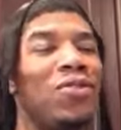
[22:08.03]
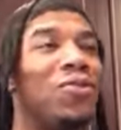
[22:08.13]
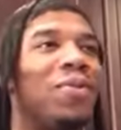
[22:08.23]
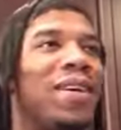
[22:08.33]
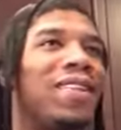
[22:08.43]

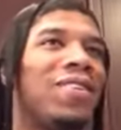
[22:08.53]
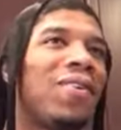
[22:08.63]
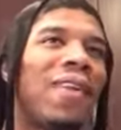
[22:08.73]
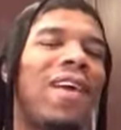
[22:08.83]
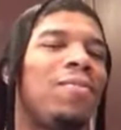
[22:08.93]
too. But you
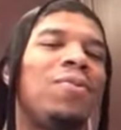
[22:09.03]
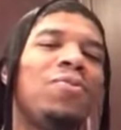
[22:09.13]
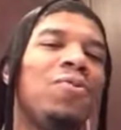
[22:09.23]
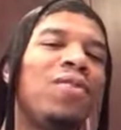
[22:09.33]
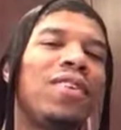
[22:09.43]
know, not to be
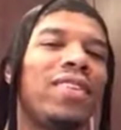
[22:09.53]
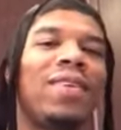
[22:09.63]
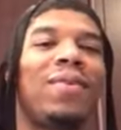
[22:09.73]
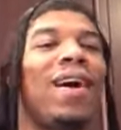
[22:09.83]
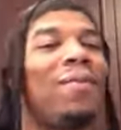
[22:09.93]
rude or
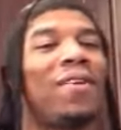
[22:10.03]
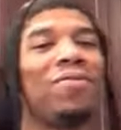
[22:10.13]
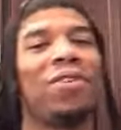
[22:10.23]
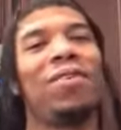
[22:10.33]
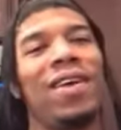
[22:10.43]
anything. But I made a
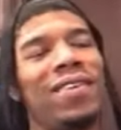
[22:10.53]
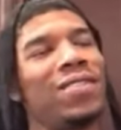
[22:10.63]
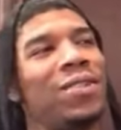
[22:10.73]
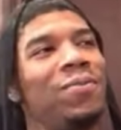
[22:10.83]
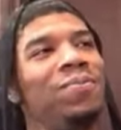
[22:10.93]
video on that,
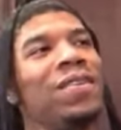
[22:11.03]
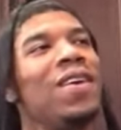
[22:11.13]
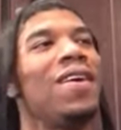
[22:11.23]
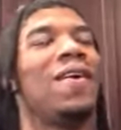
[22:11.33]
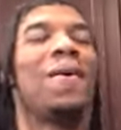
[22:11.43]
so
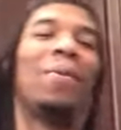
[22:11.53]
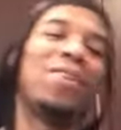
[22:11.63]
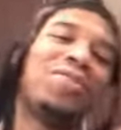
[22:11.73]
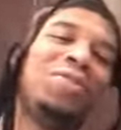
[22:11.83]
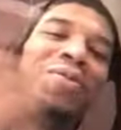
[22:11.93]

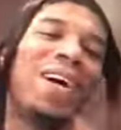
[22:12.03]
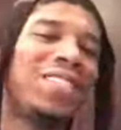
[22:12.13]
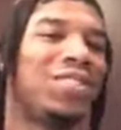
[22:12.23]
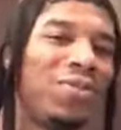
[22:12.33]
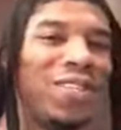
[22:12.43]
Make sure you
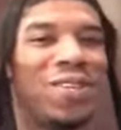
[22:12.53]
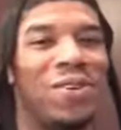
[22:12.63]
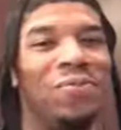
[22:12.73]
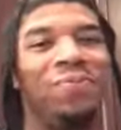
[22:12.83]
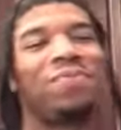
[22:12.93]
watch this video.